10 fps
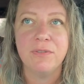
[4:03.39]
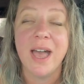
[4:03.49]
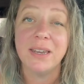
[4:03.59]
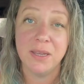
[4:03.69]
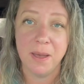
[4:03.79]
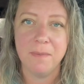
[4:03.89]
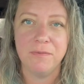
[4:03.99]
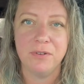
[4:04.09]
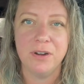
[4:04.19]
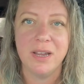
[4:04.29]
find
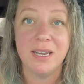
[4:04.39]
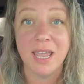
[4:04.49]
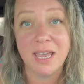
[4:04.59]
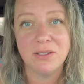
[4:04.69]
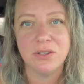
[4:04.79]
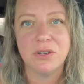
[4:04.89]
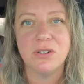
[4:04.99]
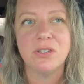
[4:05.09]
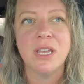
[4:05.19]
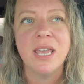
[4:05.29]
comfort and
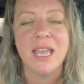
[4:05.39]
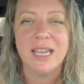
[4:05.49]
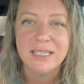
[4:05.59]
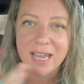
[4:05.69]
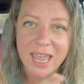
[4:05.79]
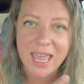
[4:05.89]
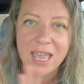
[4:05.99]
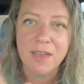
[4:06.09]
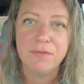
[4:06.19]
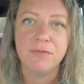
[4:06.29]
answers in
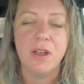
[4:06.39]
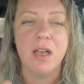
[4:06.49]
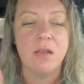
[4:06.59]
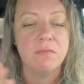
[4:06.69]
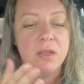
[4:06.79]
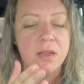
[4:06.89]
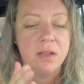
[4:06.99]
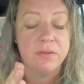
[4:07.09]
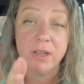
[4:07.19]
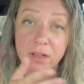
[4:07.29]
taking it from
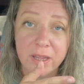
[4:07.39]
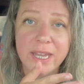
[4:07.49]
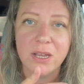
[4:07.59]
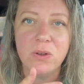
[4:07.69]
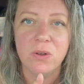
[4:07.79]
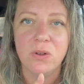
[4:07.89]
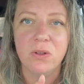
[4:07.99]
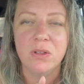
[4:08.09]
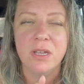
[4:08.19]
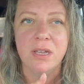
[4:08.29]
the
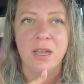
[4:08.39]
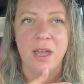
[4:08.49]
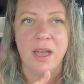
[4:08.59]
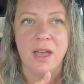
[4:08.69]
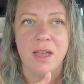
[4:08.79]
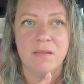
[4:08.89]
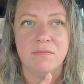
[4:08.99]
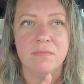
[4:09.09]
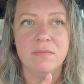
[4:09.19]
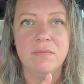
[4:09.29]
clinical um,